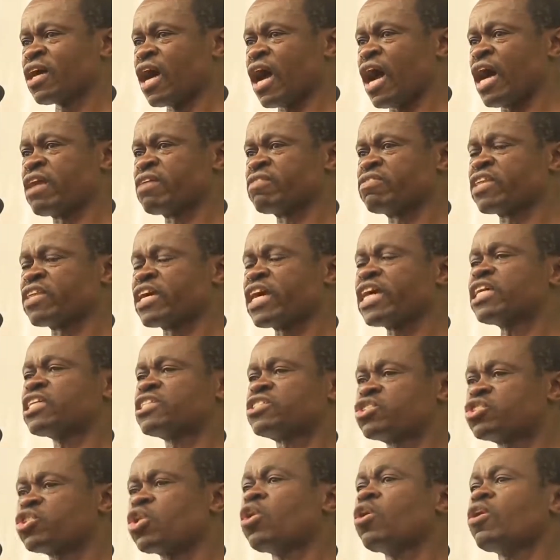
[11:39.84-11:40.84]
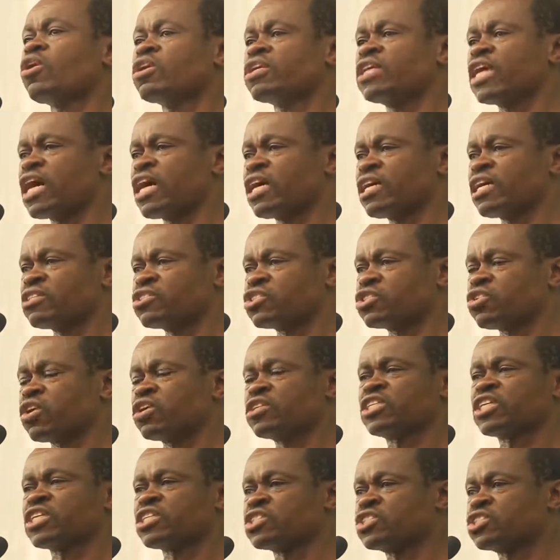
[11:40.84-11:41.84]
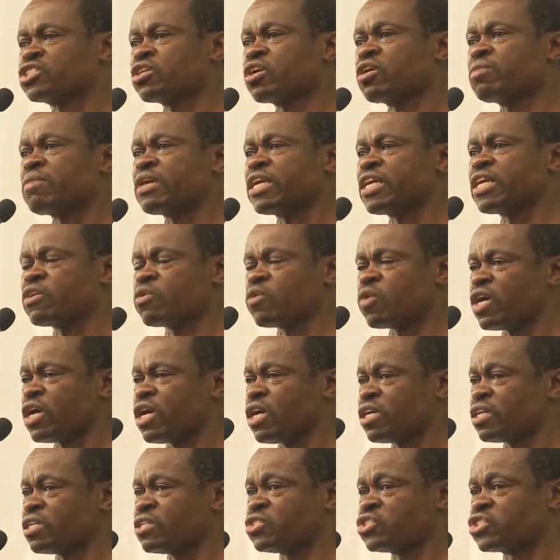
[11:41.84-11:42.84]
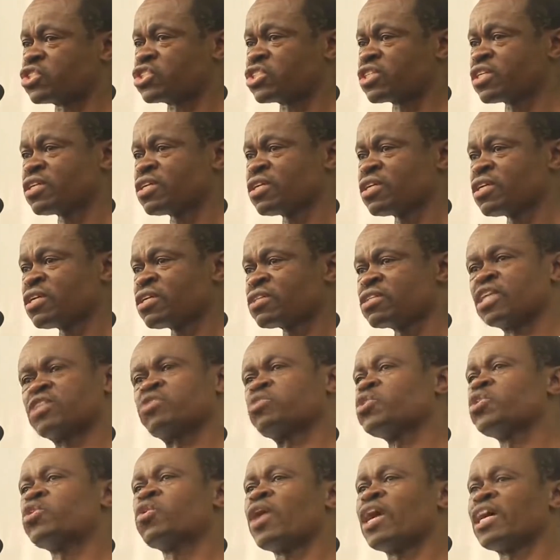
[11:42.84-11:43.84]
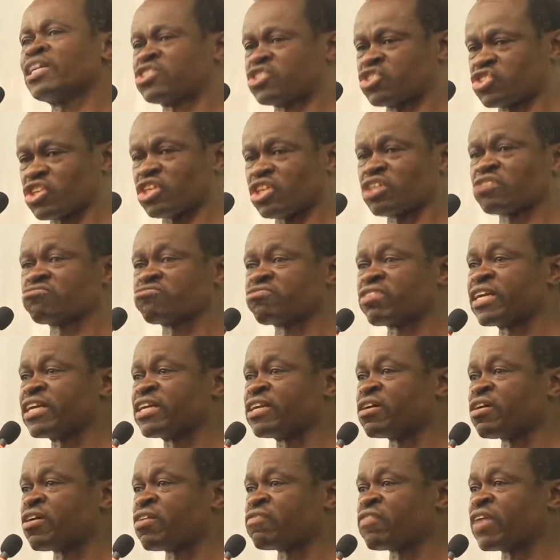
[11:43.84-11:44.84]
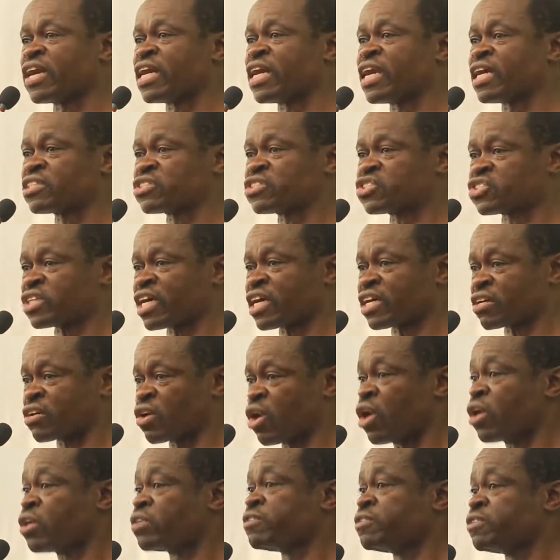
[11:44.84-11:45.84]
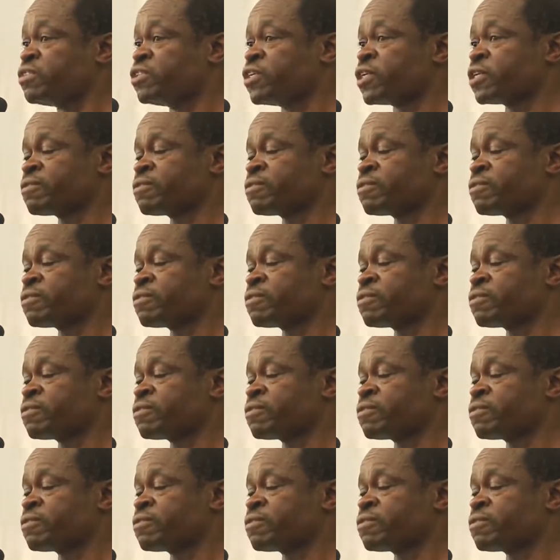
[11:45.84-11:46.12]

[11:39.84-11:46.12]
and they told us, not in so many words, that we were children of a lesser God.